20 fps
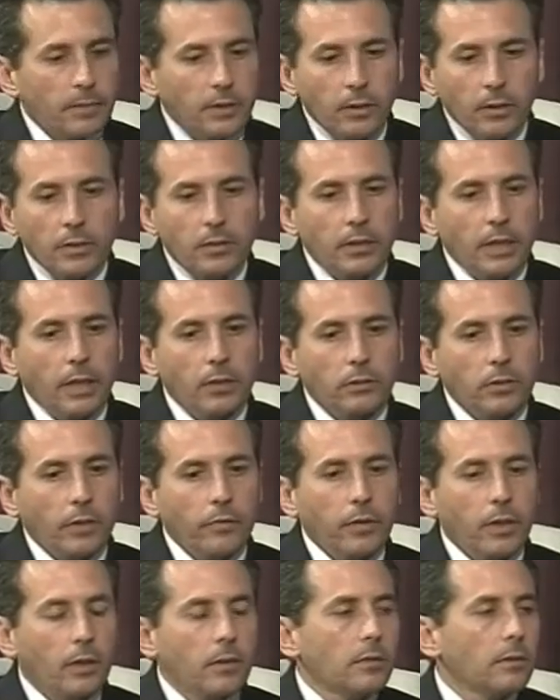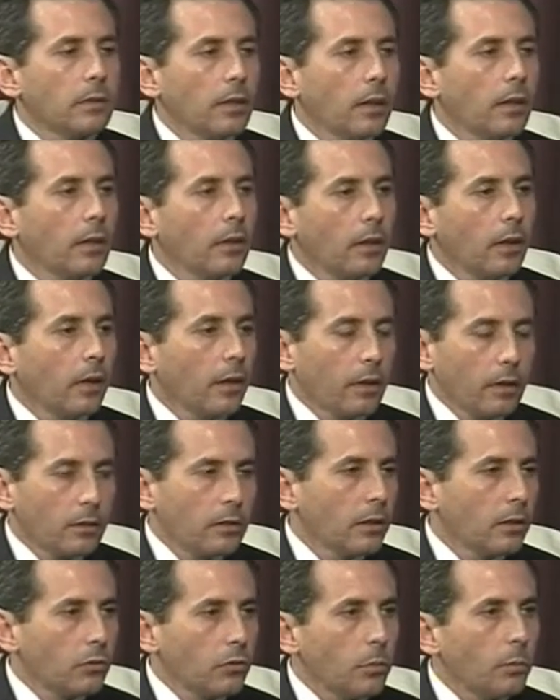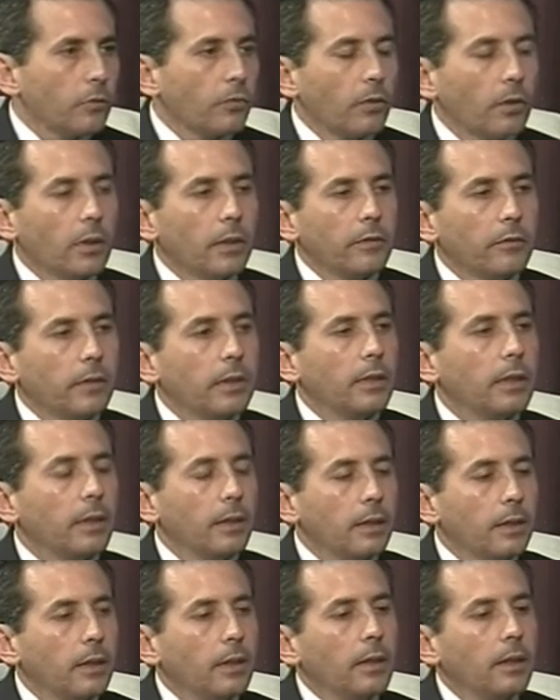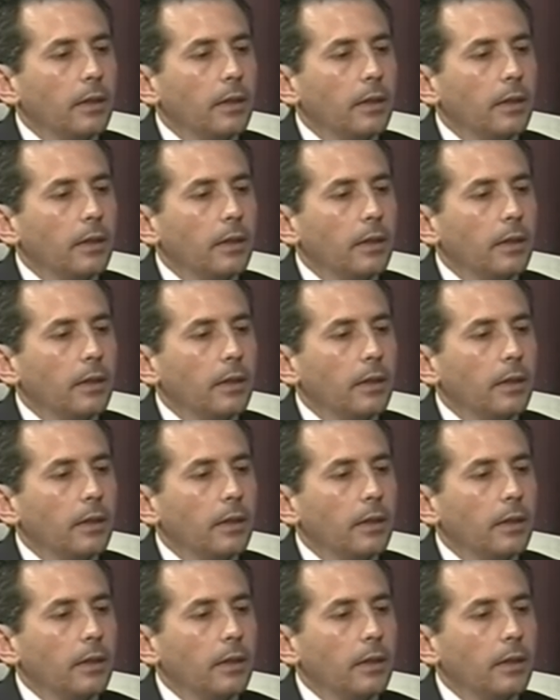this day, I still have cousins that shrimps for a living, and